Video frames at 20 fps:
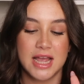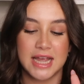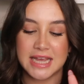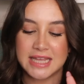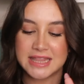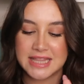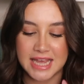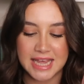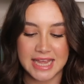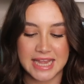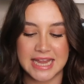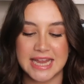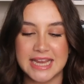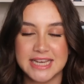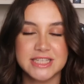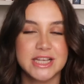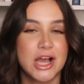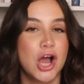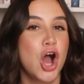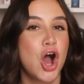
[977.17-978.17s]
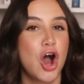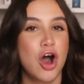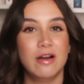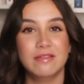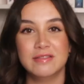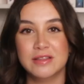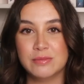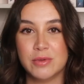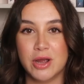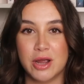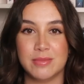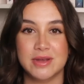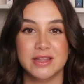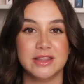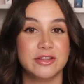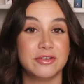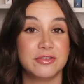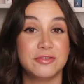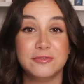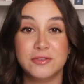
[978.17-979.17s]
In the heat of the
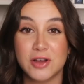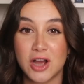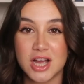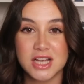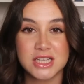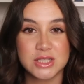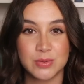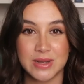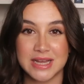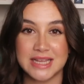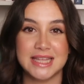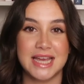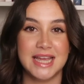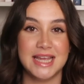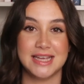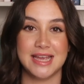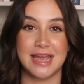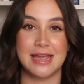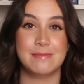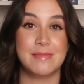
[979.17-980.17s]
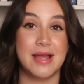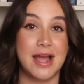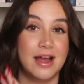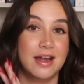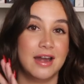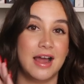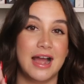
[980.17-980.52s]
moment, the first week that it came out,